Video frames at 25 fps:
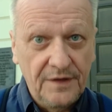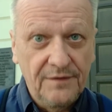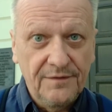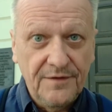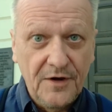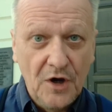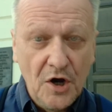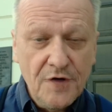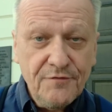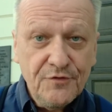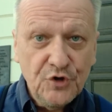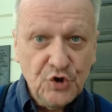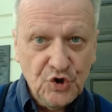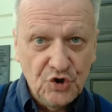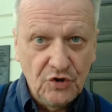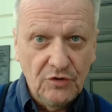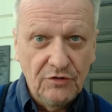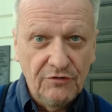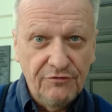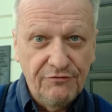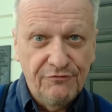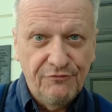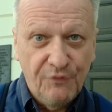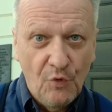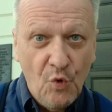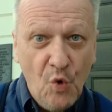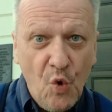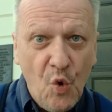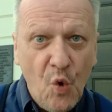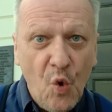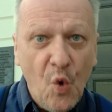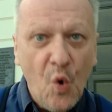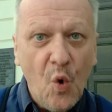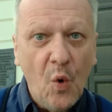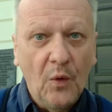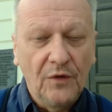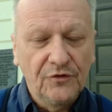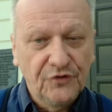the overture
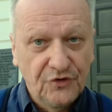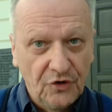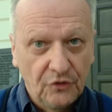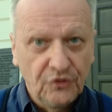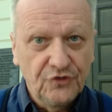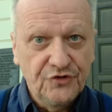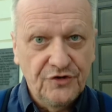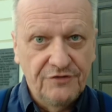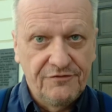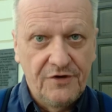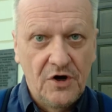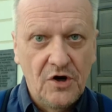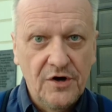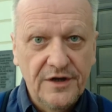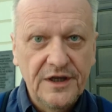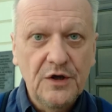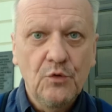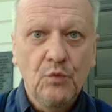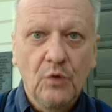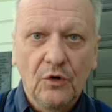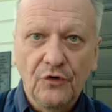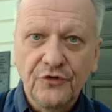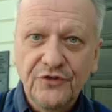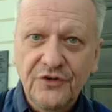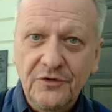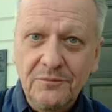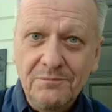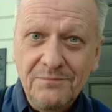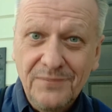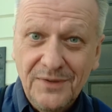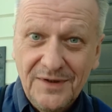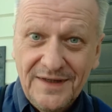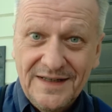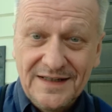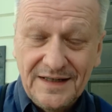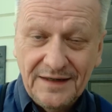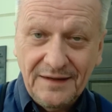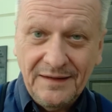for Don Giovanni was
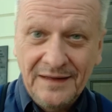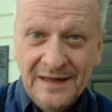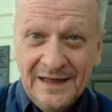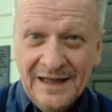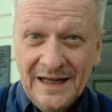completed.